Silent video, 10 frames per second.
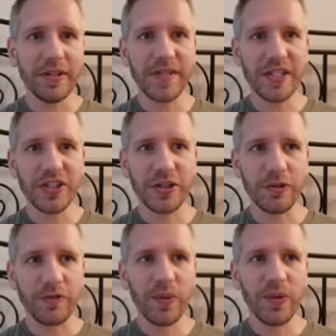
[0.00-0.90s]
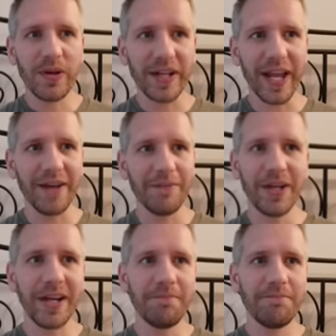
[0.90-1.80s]
of each tier 4. Again,
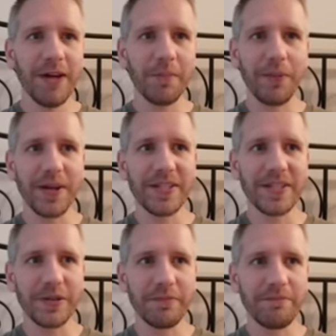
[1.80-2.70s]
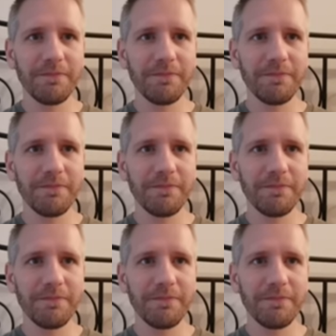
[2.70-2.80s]
when I upgrade the tier